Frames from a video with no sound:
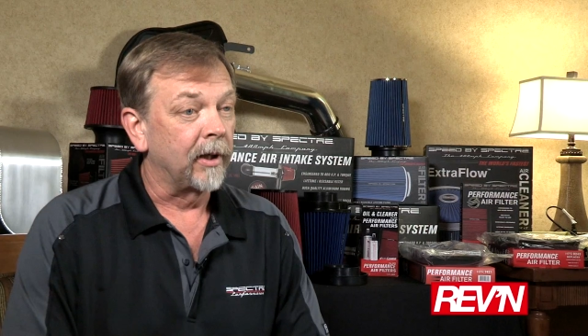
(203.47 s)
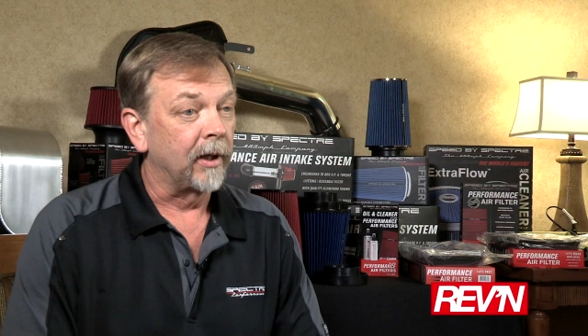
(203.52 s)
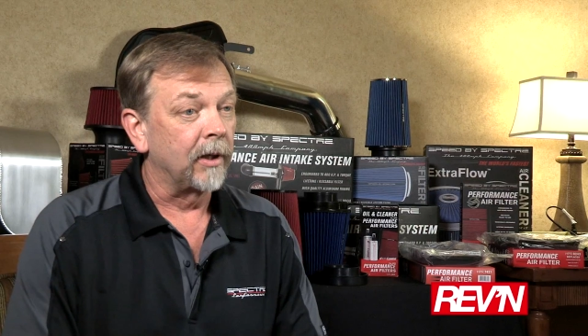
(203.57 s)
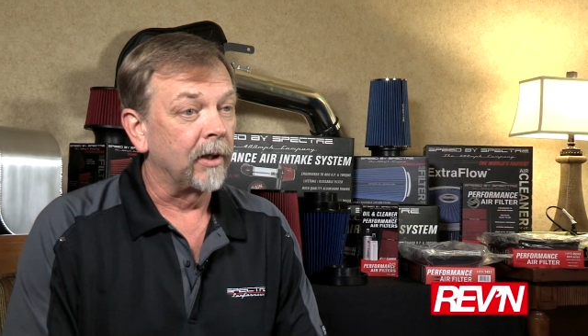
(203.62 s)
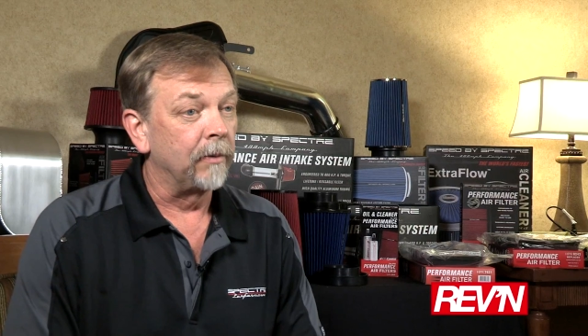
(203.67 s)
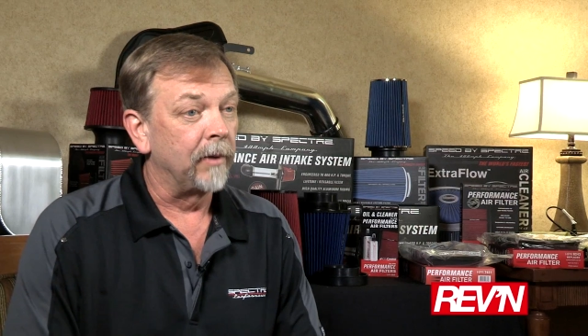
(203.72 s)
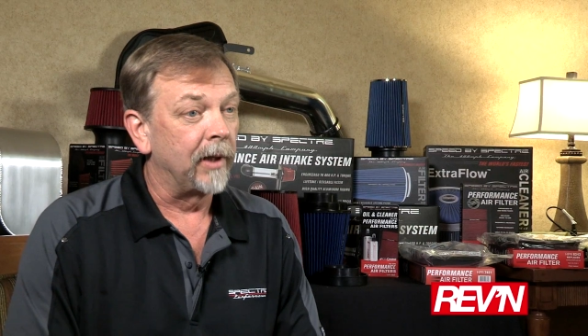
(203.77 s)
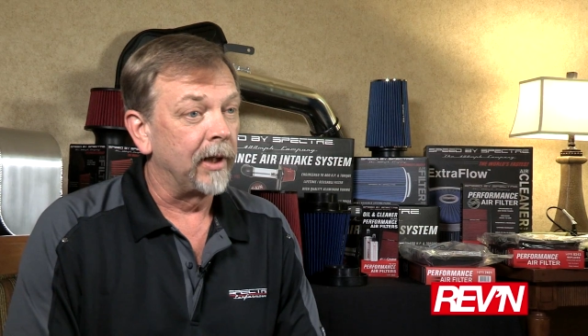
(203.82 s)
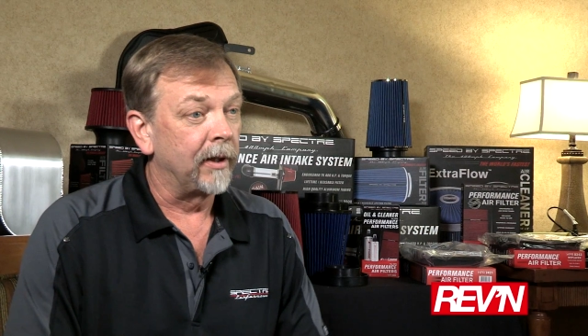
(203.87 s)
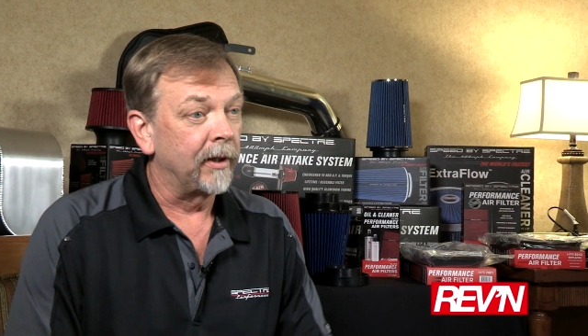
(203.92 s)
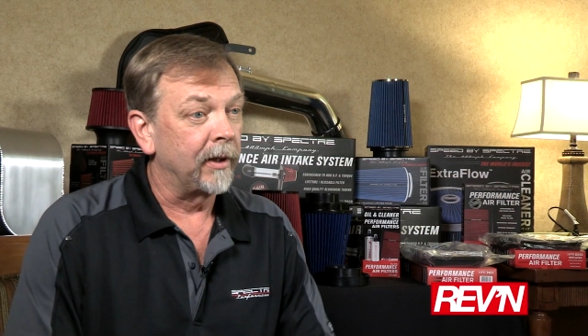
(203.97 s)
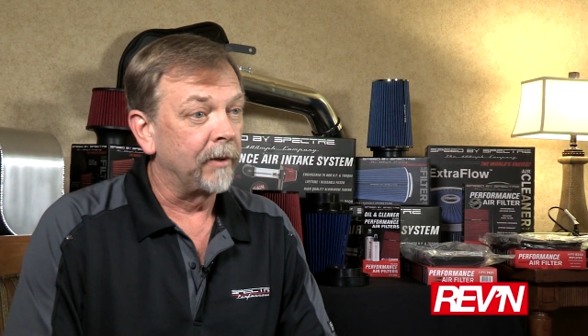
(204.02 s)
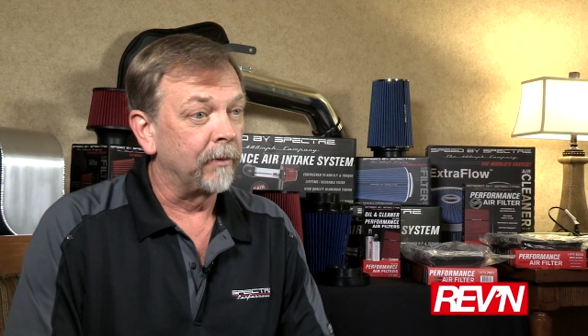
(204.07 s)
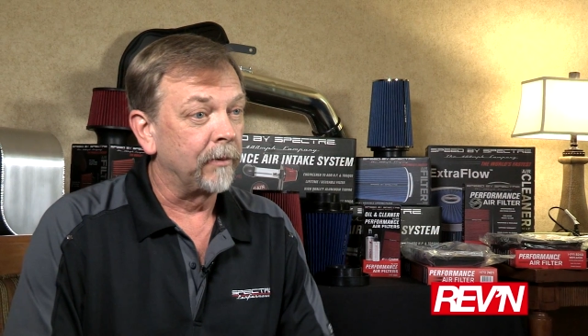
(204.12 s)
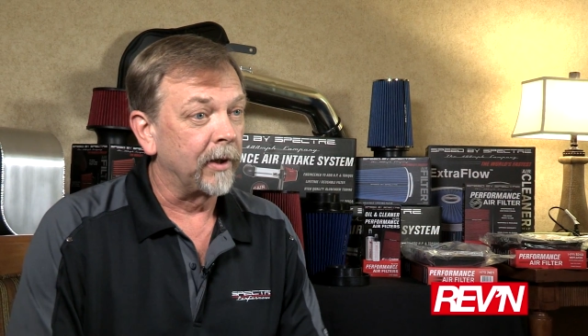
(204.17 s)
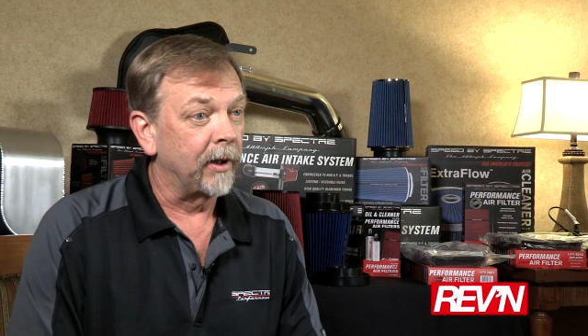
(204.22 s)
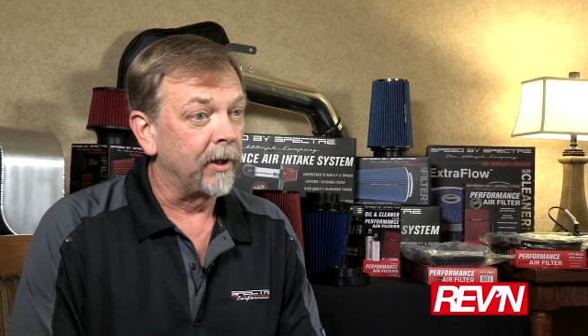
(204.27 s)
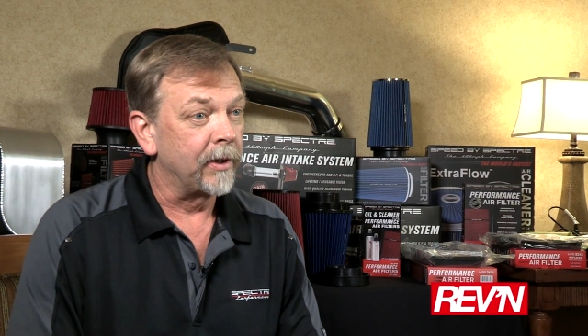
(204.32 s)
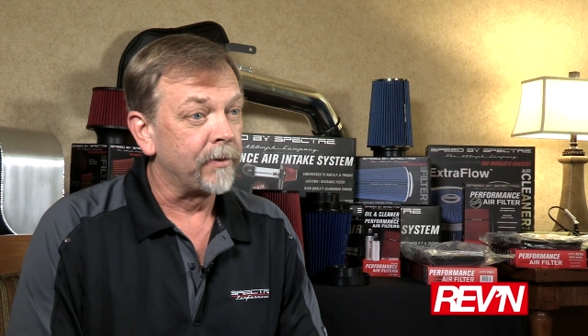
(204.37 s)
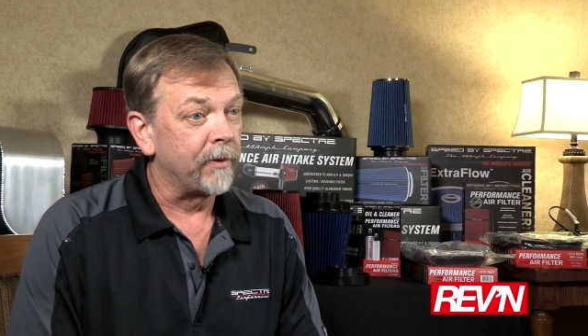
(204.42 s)
going to go out and
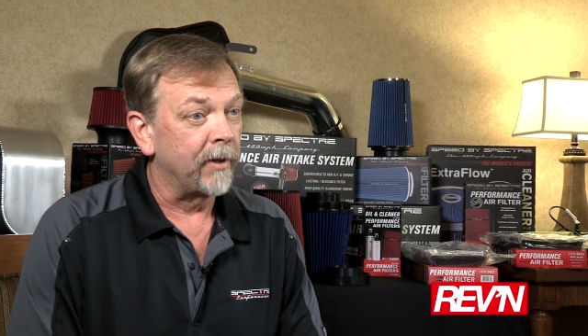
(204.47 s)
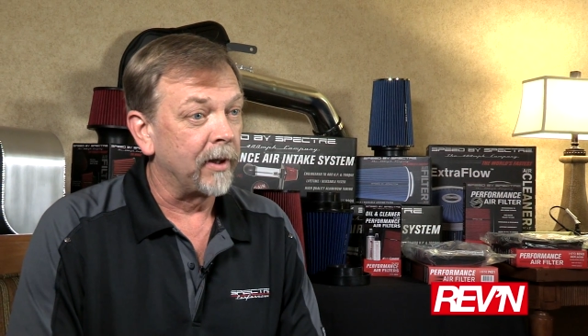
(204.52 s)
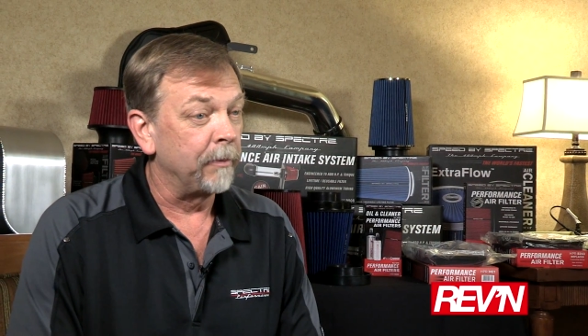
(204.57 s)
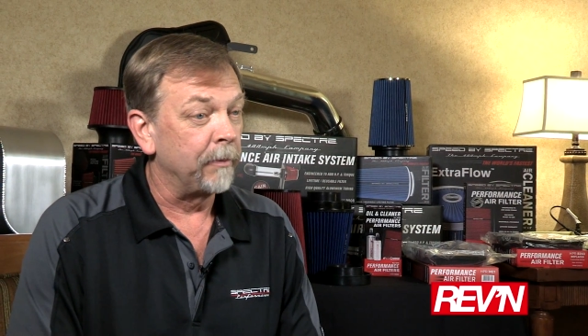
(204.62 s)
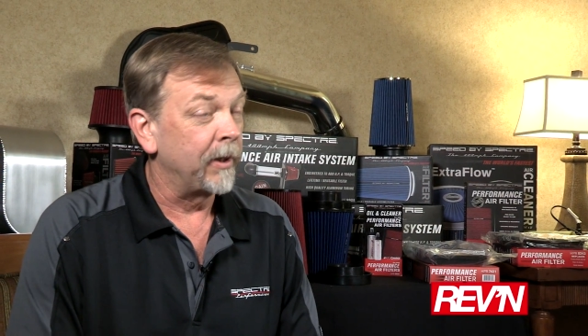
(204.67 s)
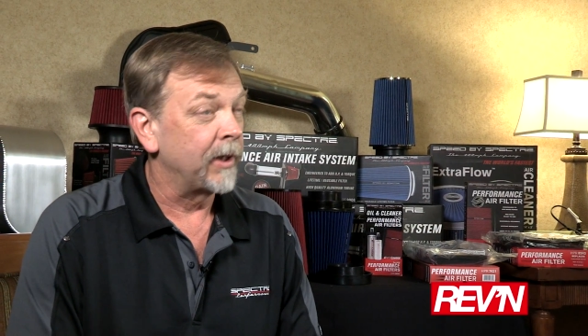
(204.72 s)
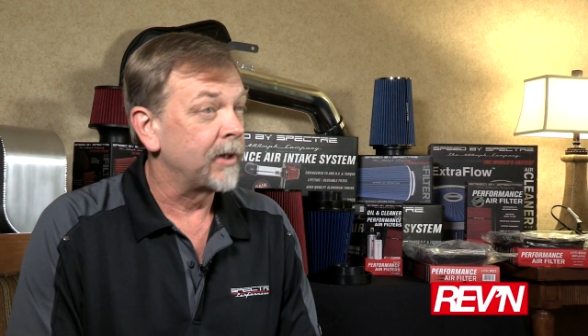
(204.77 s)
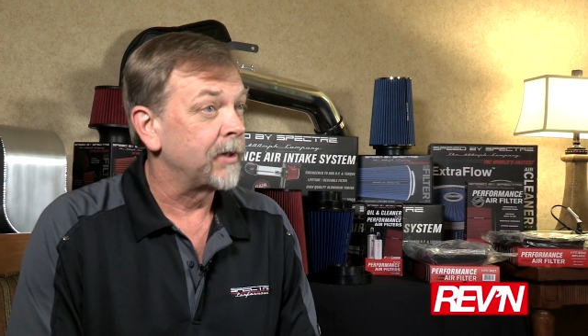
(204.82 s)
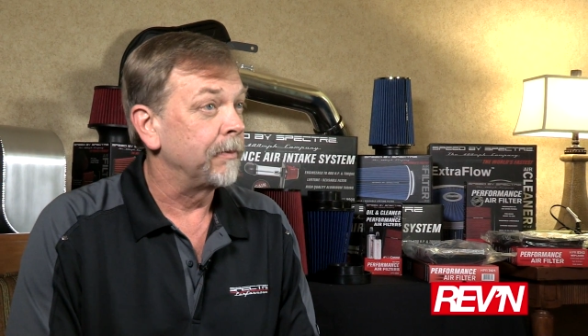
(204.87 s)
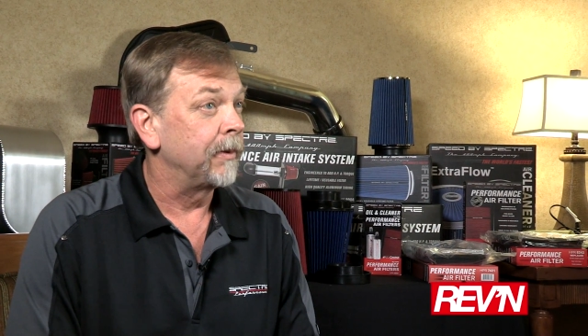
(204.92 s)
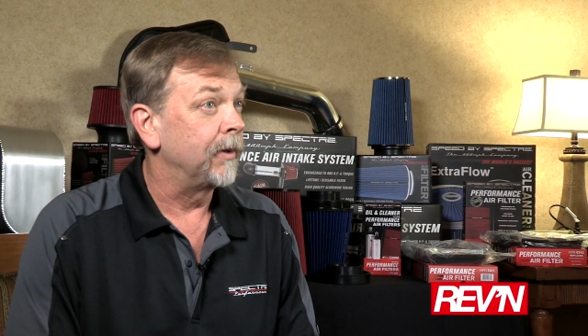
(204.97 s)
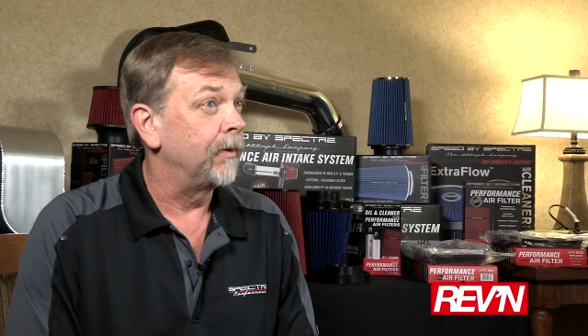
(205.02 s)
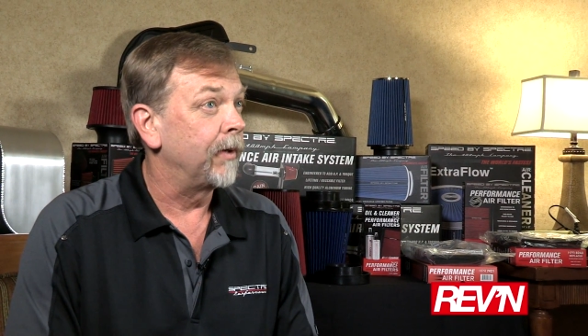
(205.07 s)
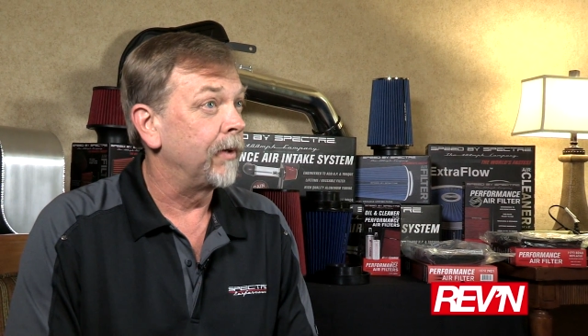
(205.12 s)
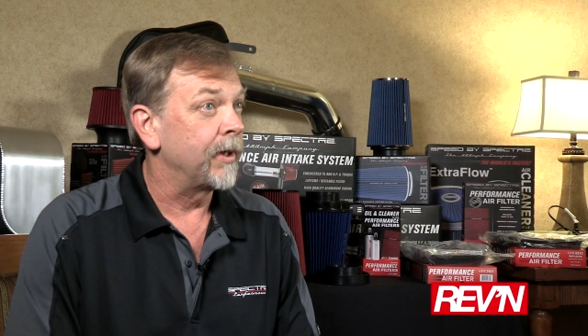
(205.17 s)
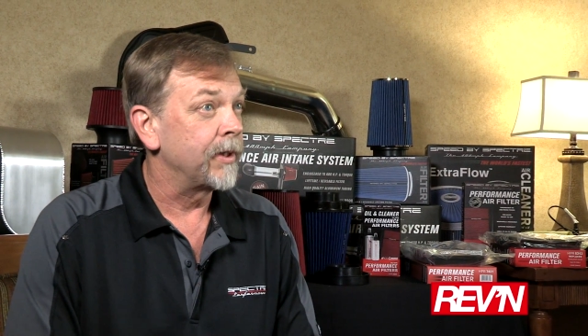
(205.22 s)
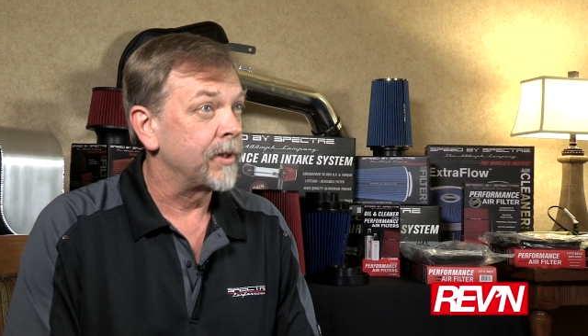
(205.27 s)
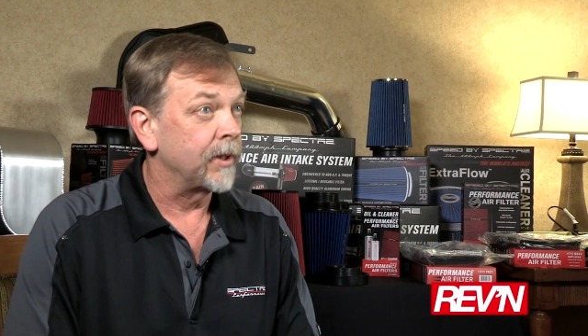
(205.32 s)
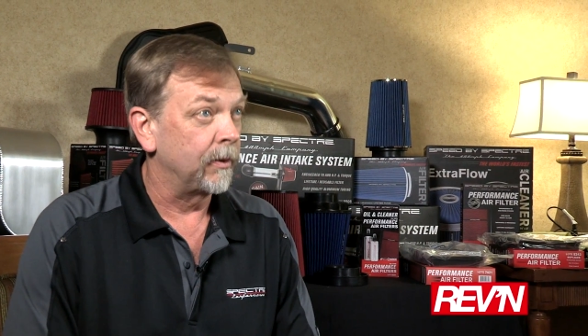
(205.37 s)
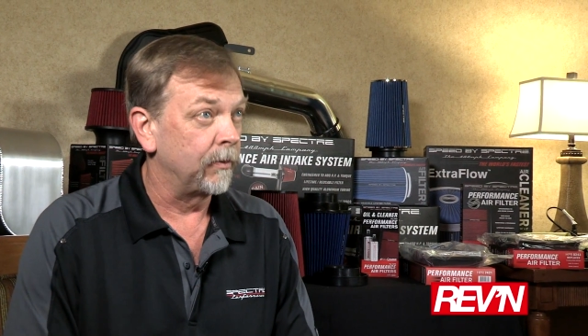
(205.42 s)
we're going to try to make some
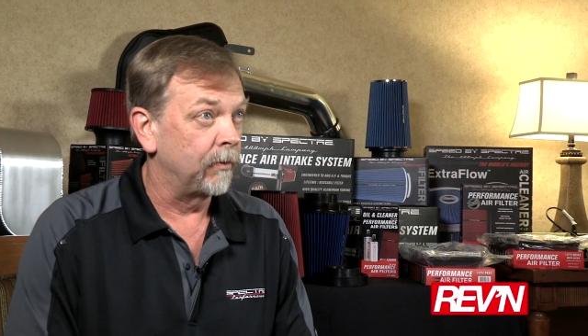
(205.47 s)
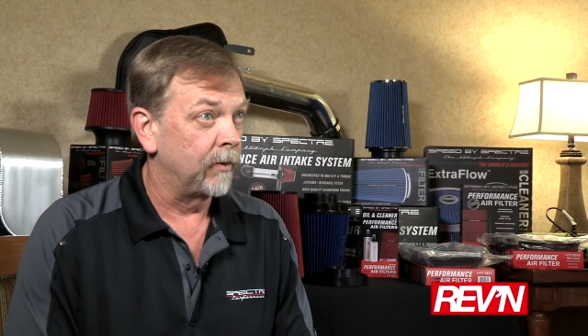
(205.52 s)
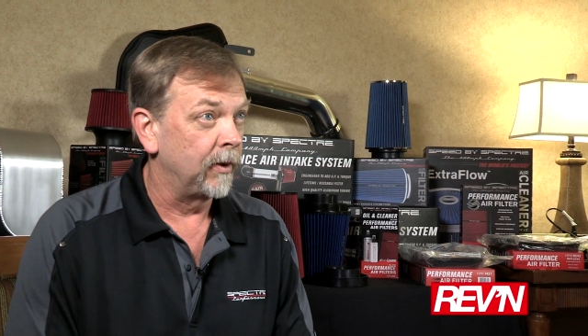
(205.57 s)
noise in the